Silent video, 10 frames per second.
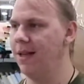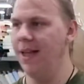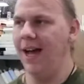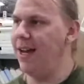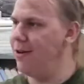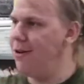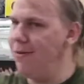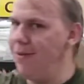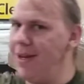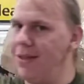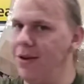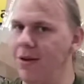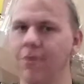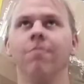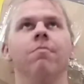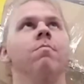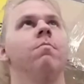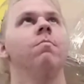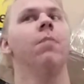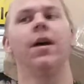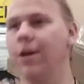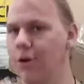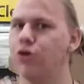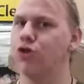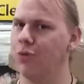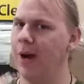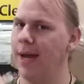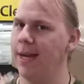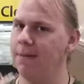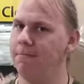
I don't know either. I hear a train.